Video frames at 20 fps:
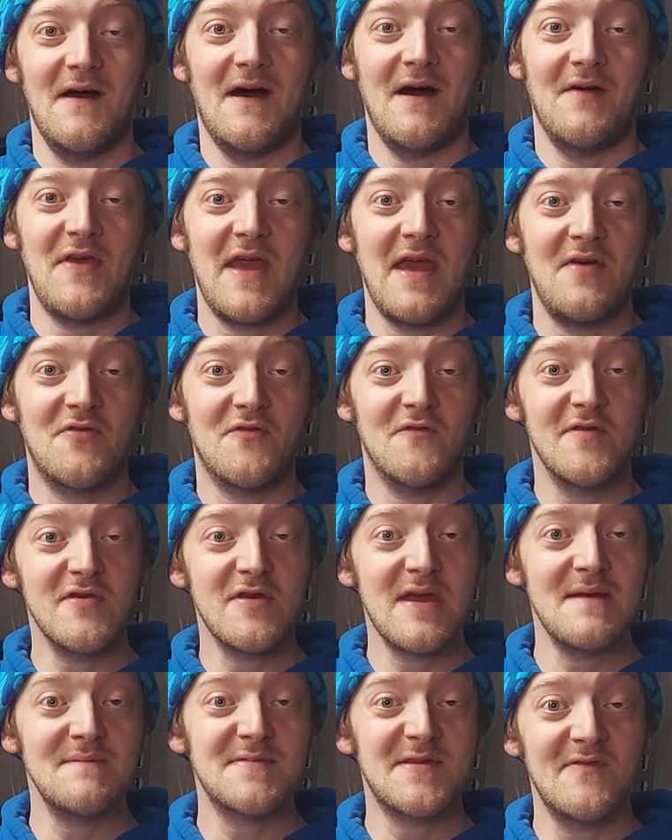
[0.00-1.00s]
They had the video
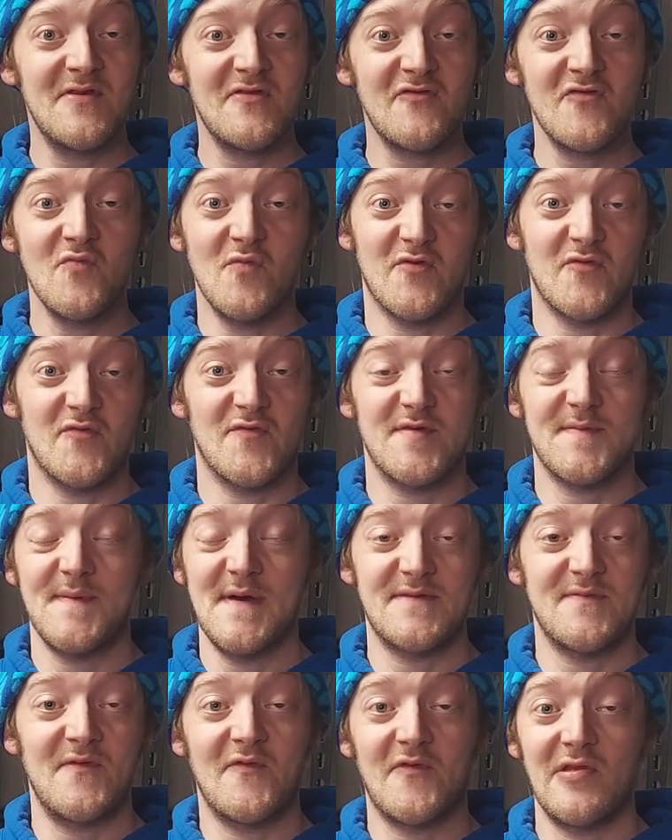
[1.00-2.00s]
games division, which was
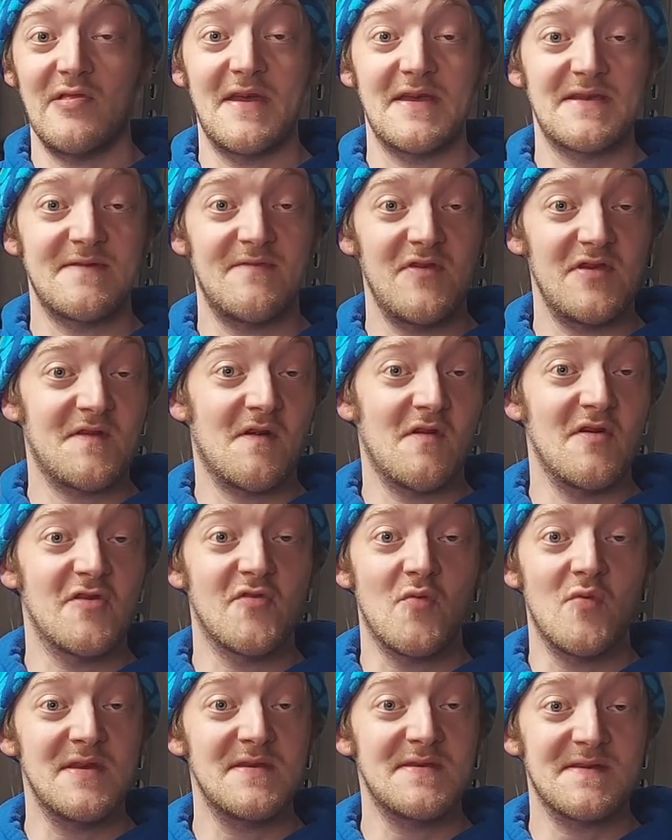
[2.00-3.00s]
responsible for the likes of the Atari
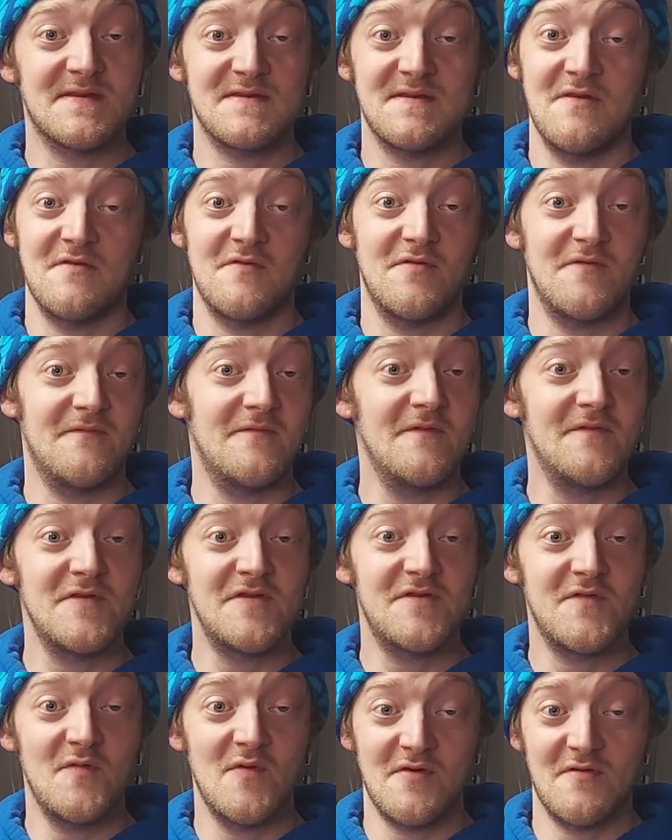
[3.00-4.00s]
2600, the
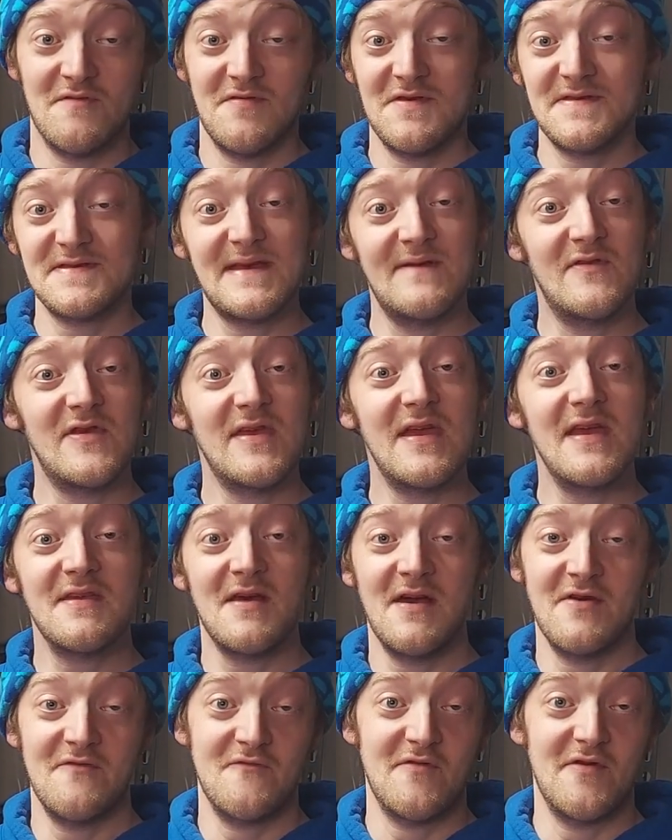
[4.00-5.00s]
5200, the
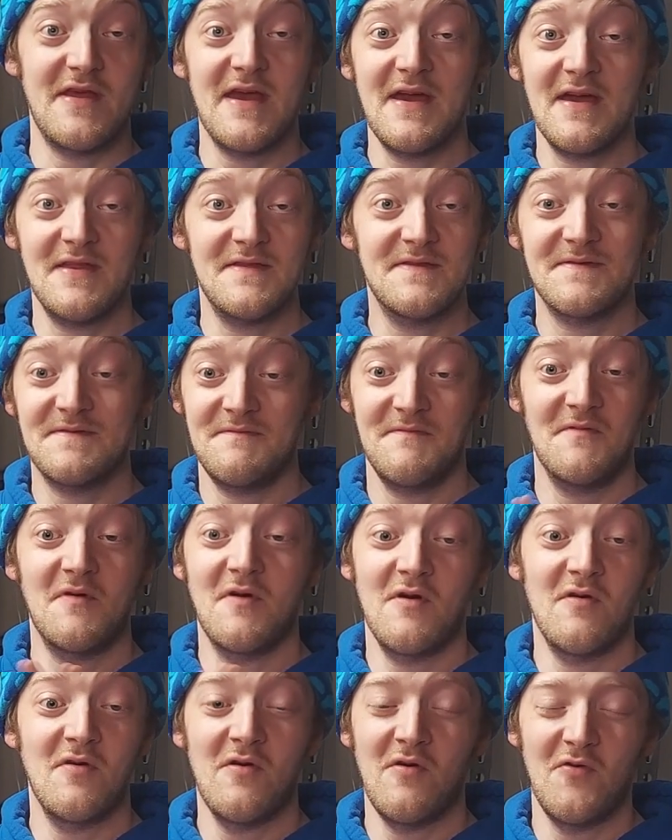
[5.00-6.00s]
7800, and
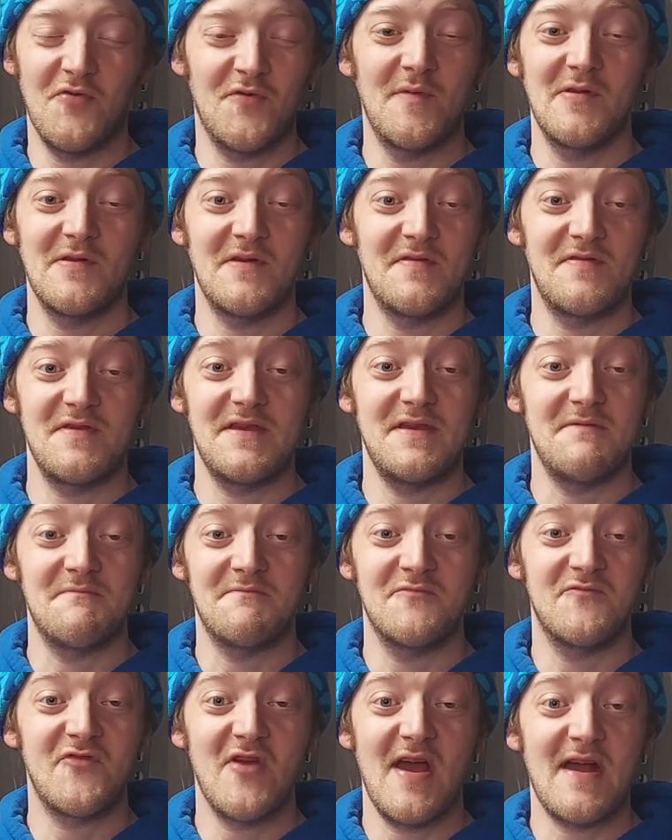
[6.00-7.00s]
ultimately the
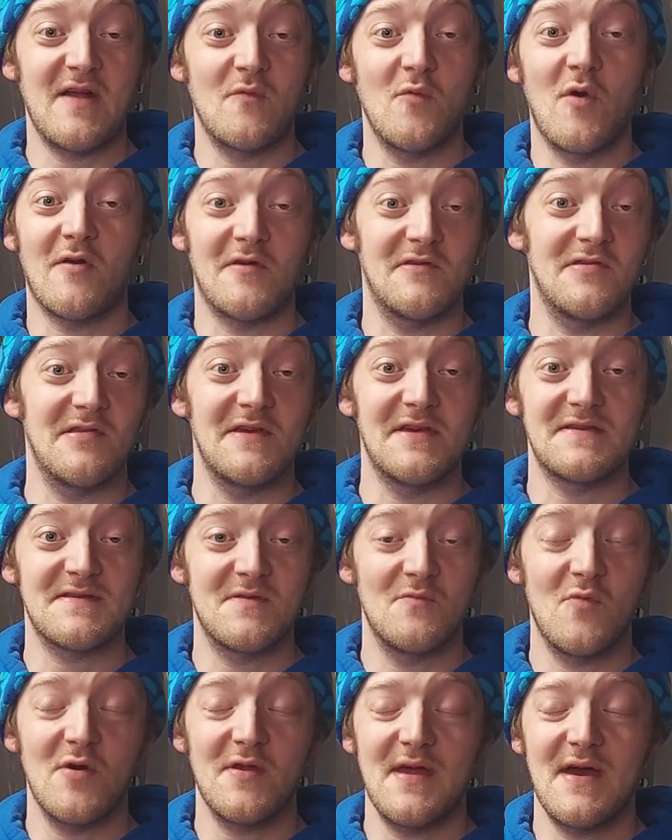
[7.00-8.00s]
Jaguar and
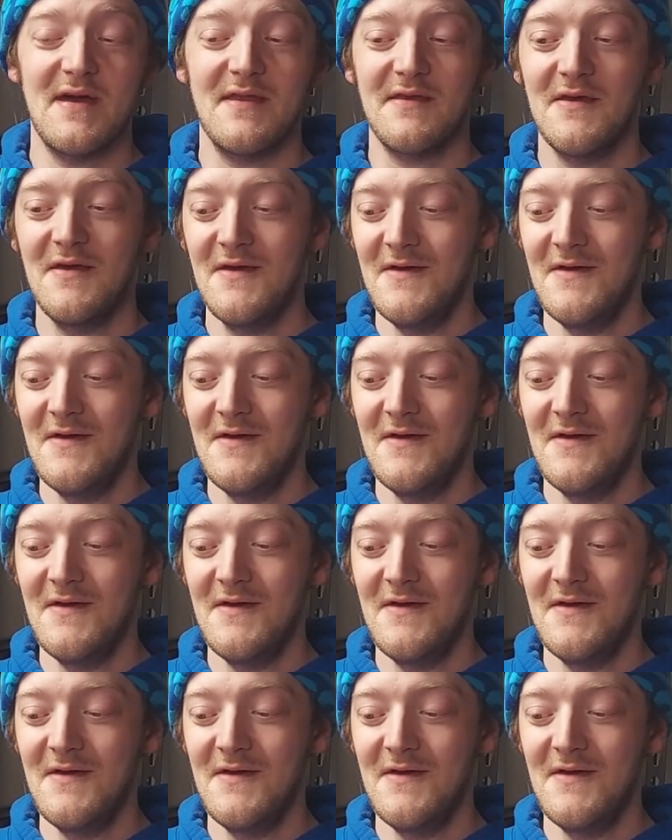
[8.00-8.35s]
Lynx and whatnot.